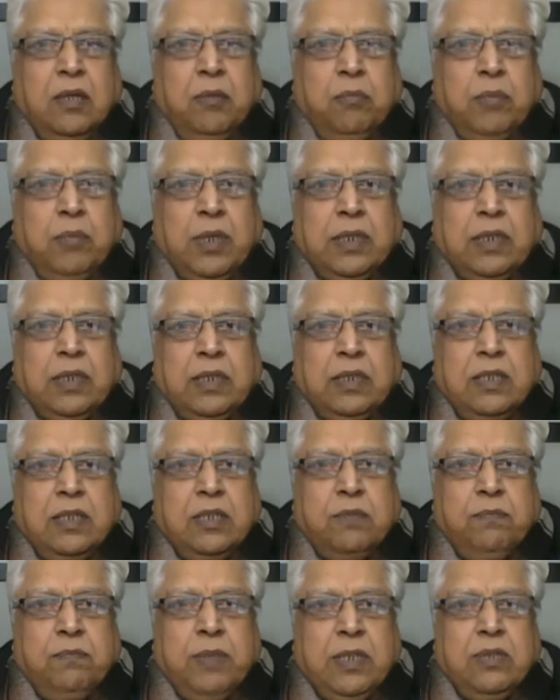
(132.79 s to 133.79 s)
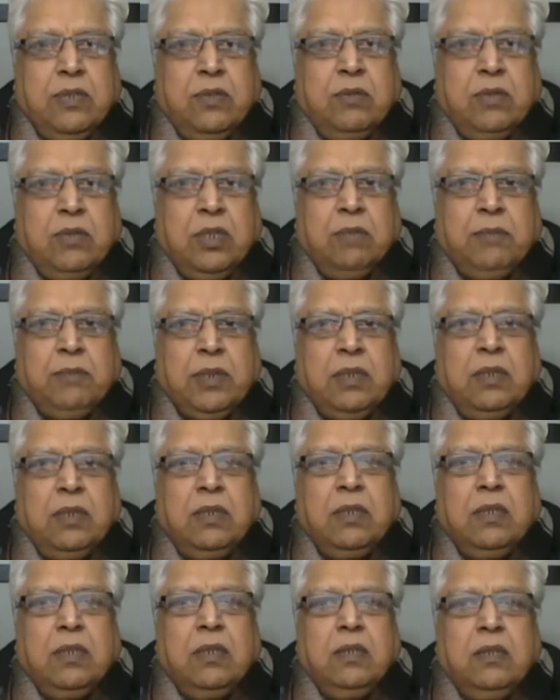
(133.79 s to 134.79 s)
but it is best suitable
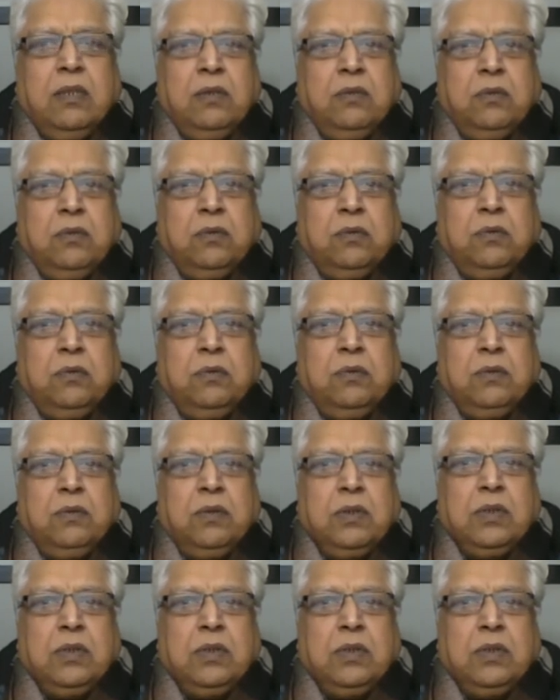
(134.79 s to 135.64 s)
to